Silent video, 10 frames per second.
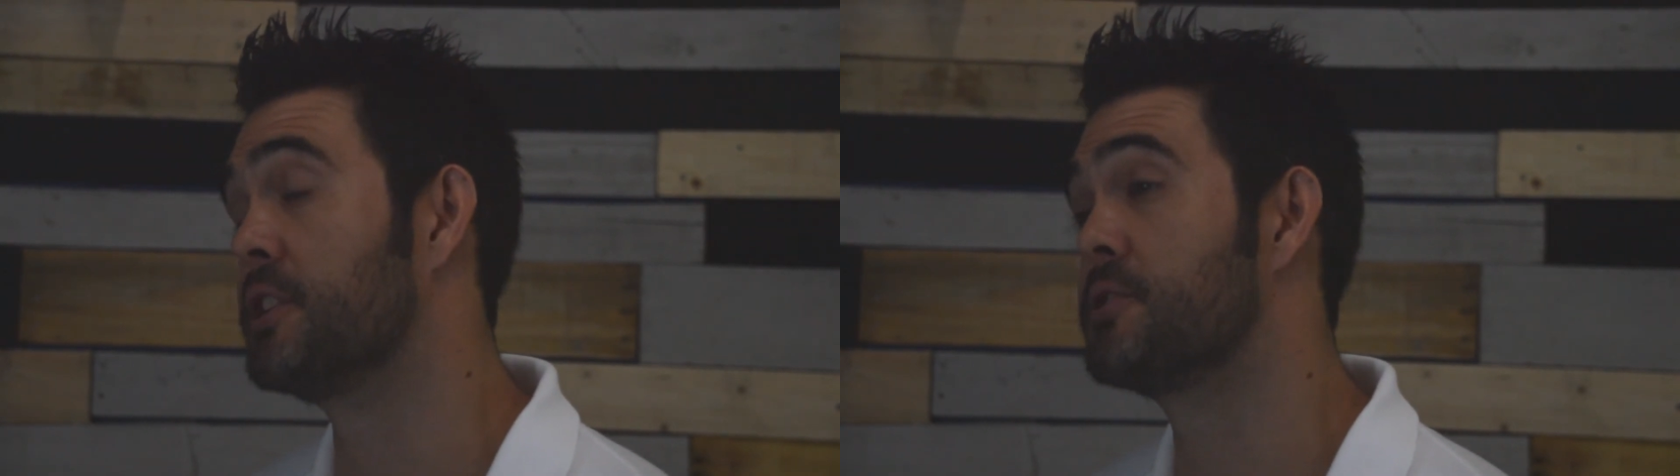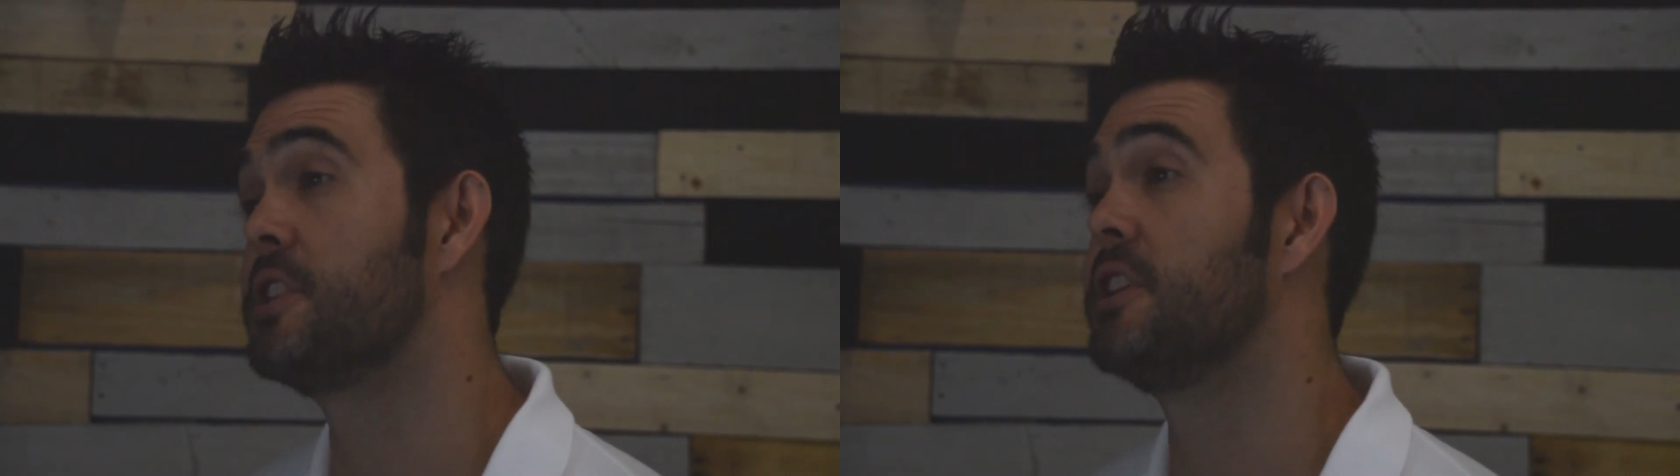
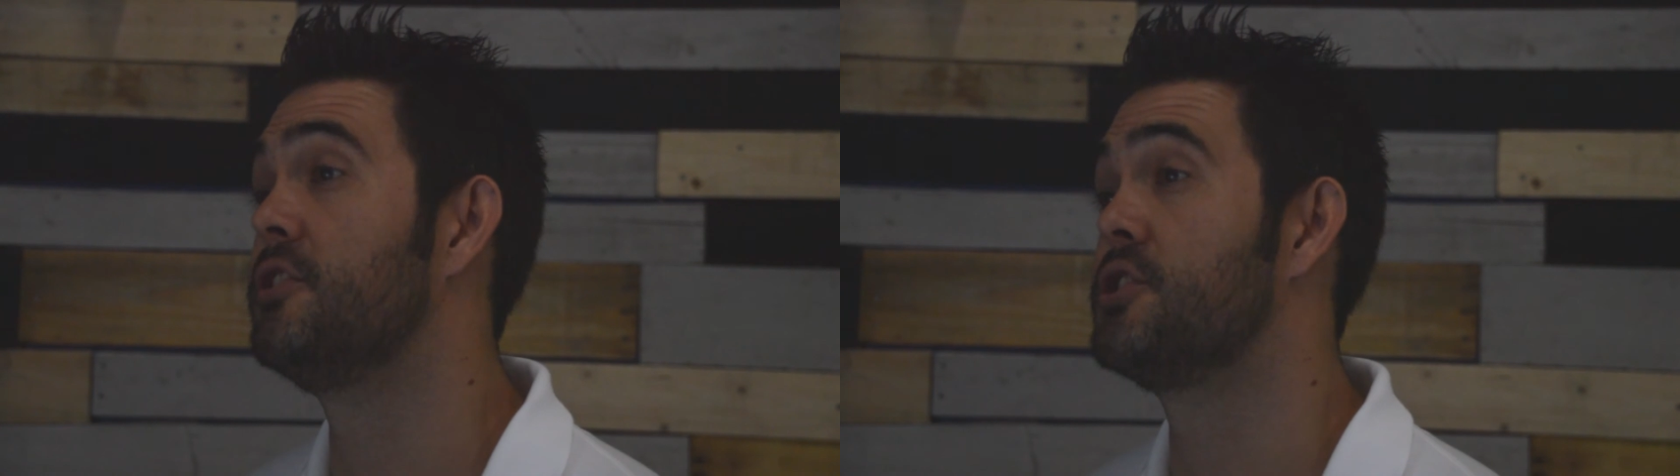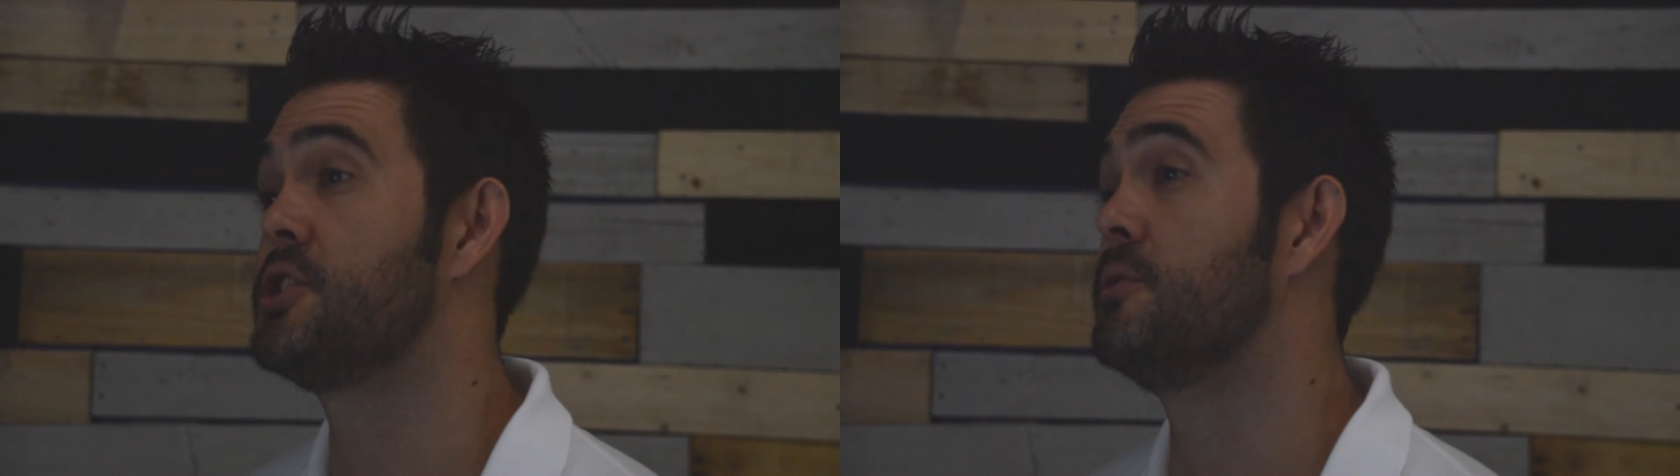interested
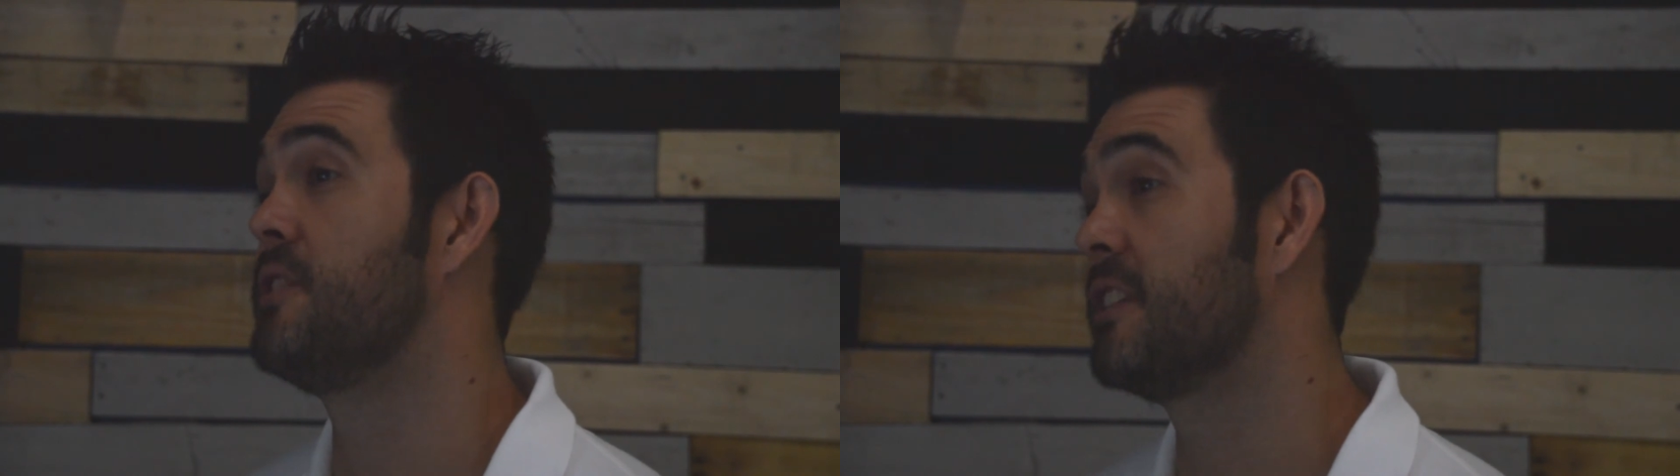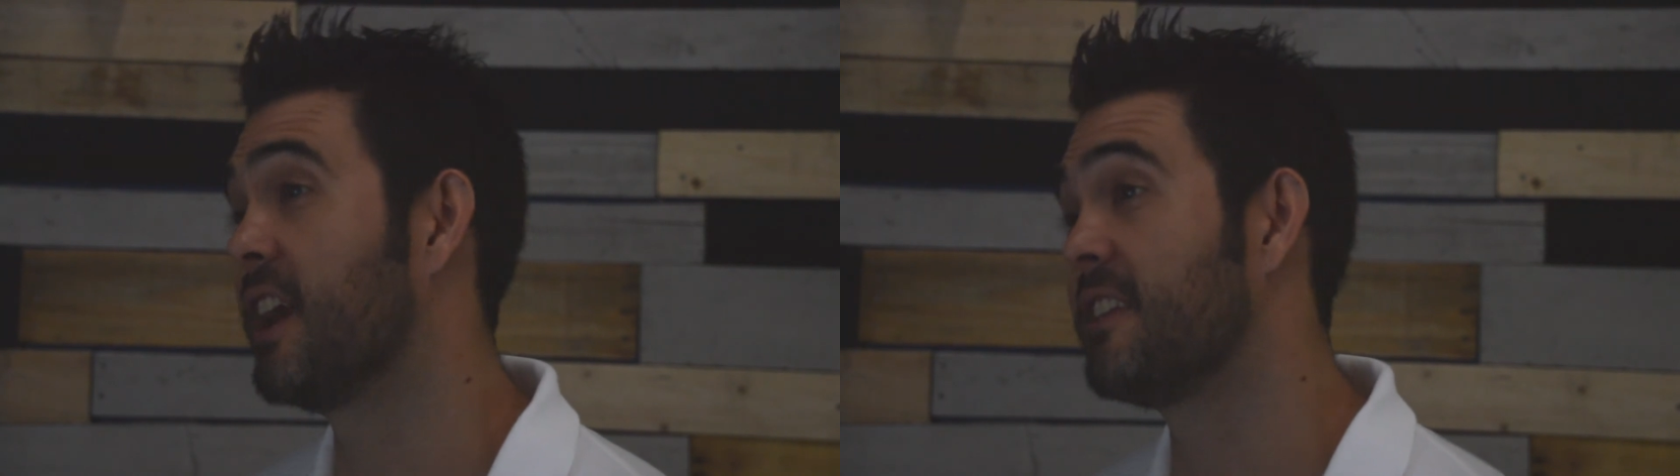in the shoe,
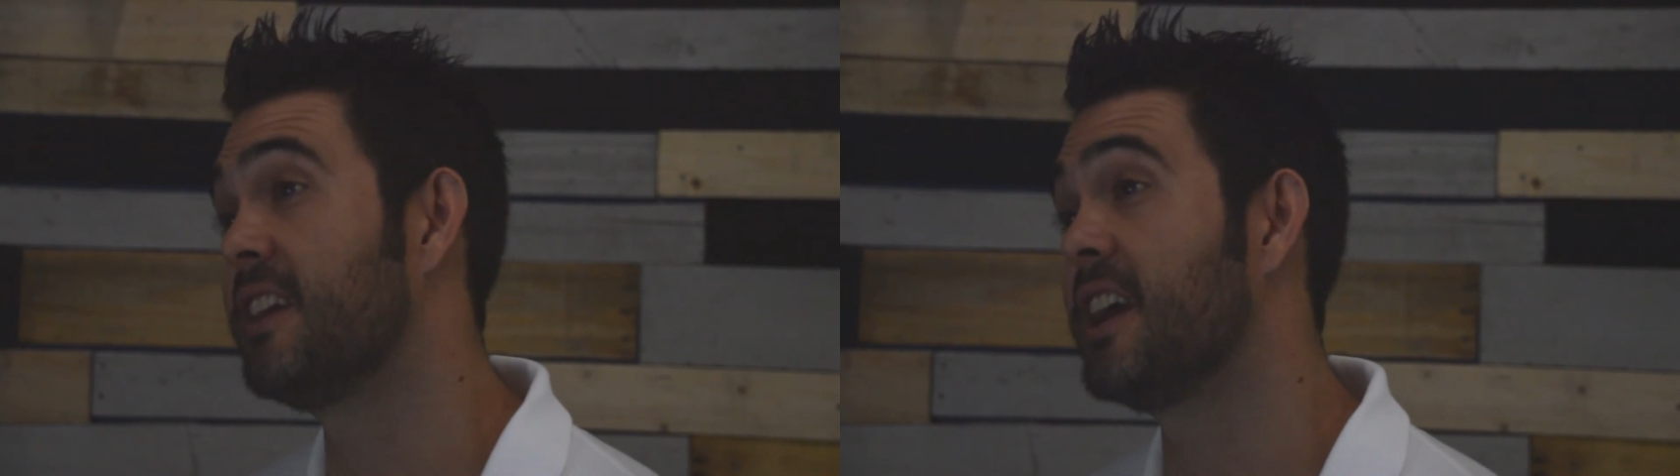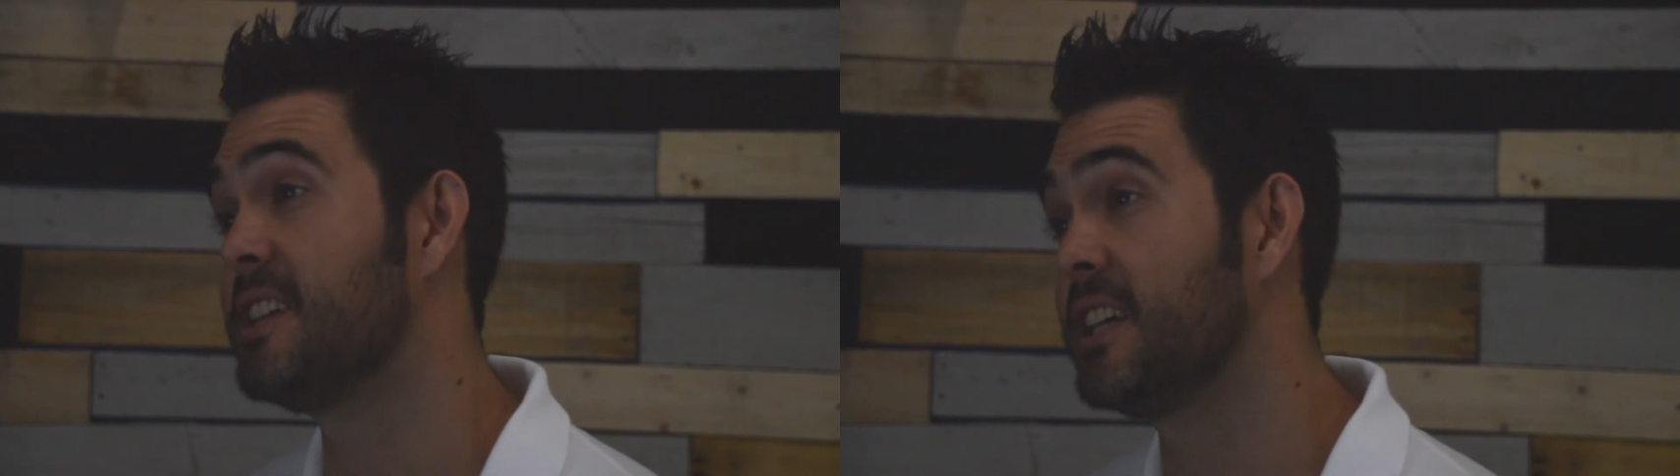they like
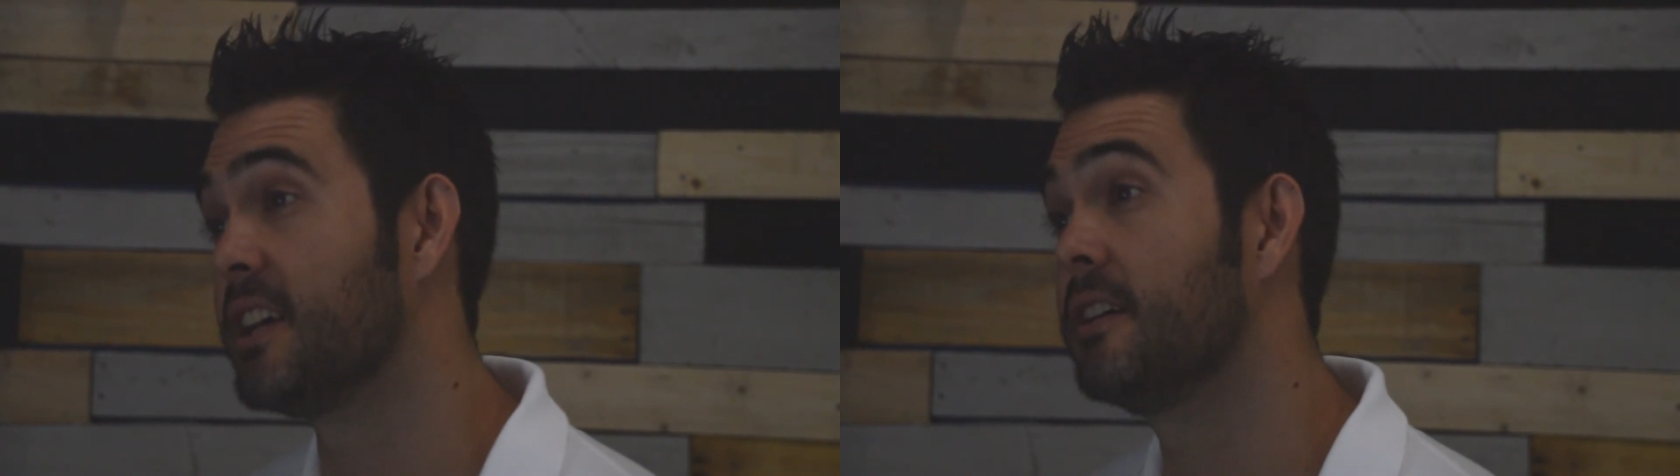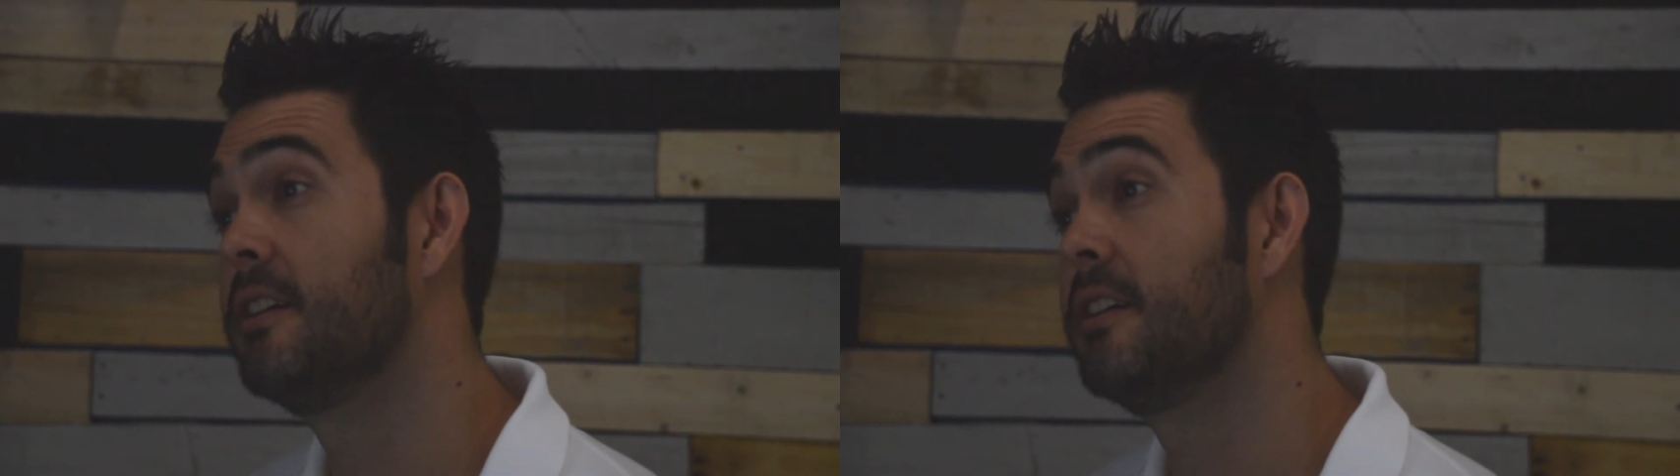the idea,